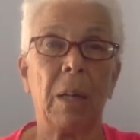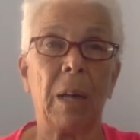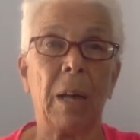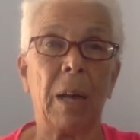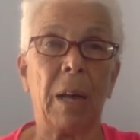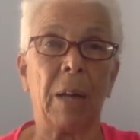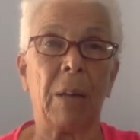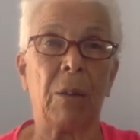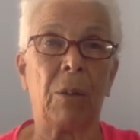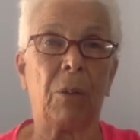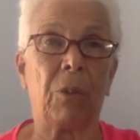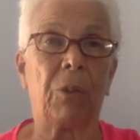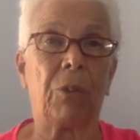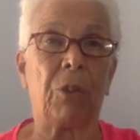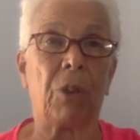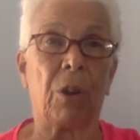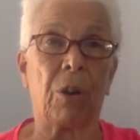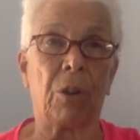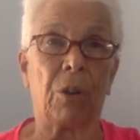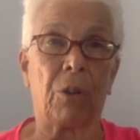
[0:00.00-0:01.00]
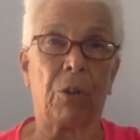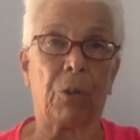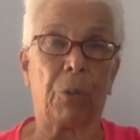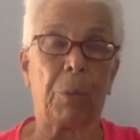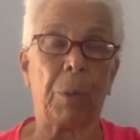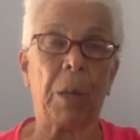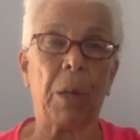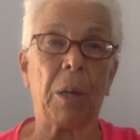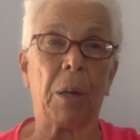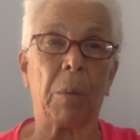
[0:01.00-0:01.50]
and start to
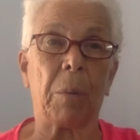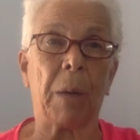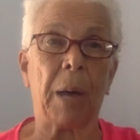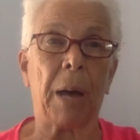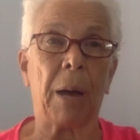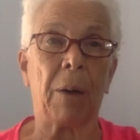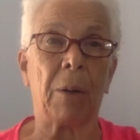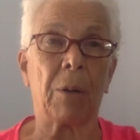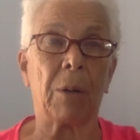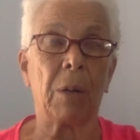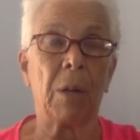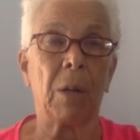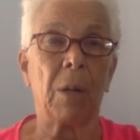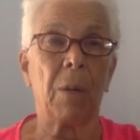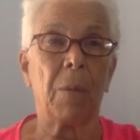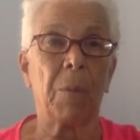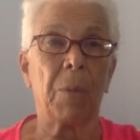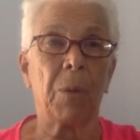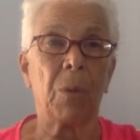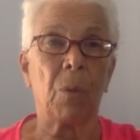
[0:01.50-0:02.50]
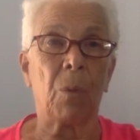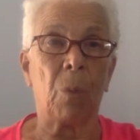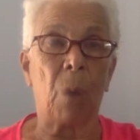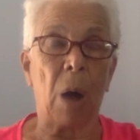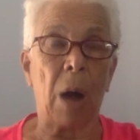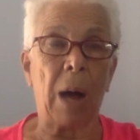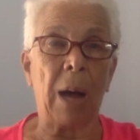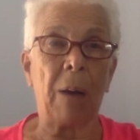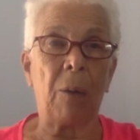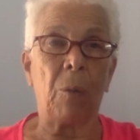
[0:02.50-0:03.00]
speak about
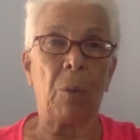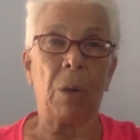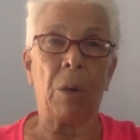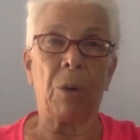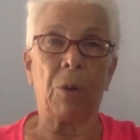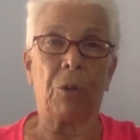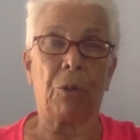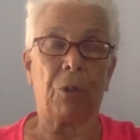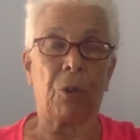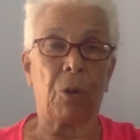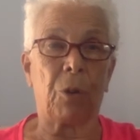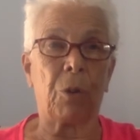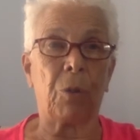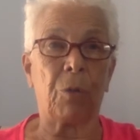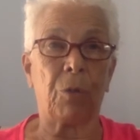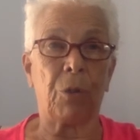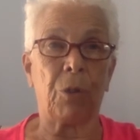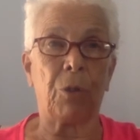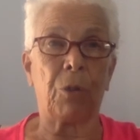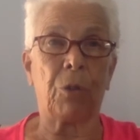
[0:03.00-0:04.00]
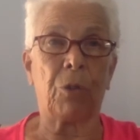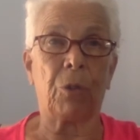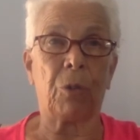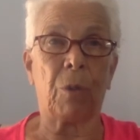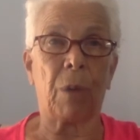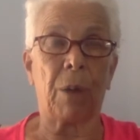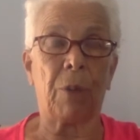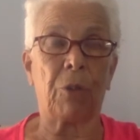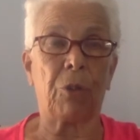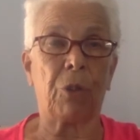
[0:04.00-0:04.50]
why we are so confused
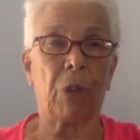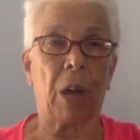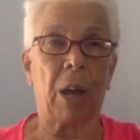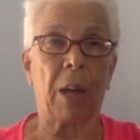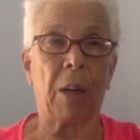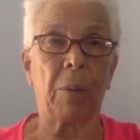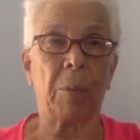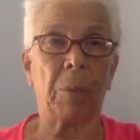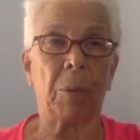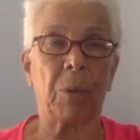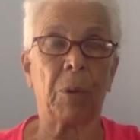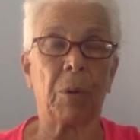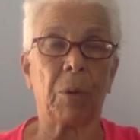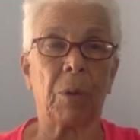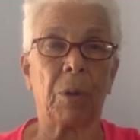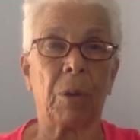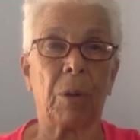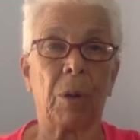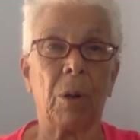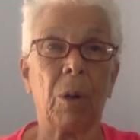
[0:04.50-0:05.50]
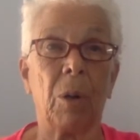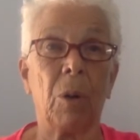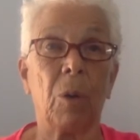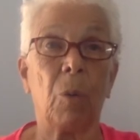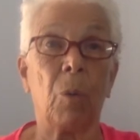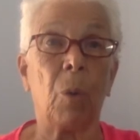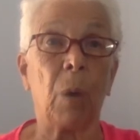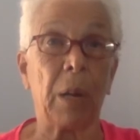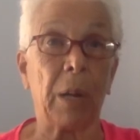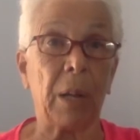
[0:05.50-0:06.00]
around childbirth and
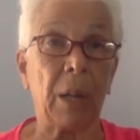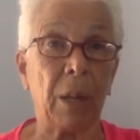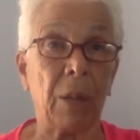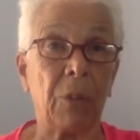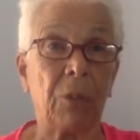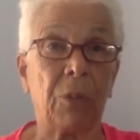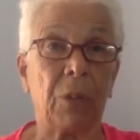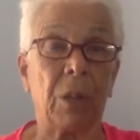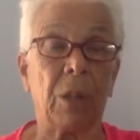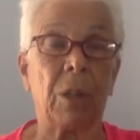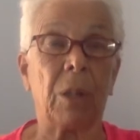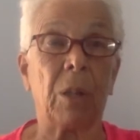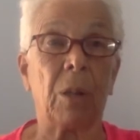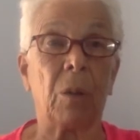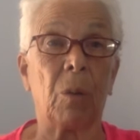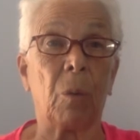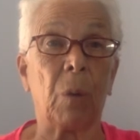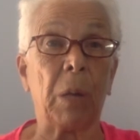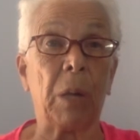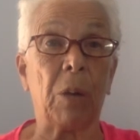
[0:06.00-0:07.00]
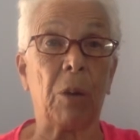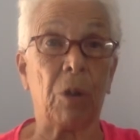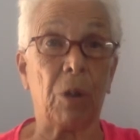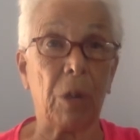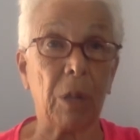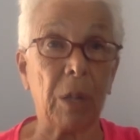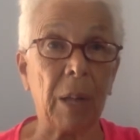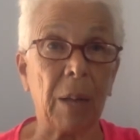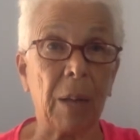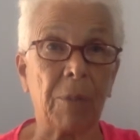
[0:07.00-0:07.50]
what is it that we
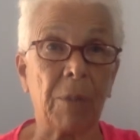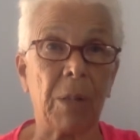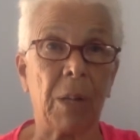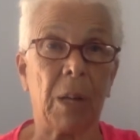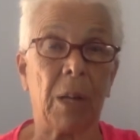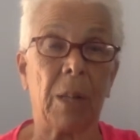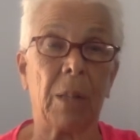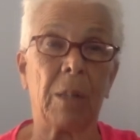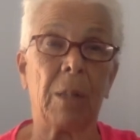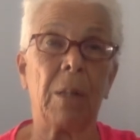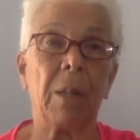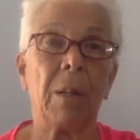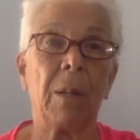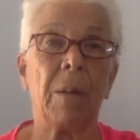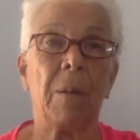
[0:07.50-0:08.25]
could have done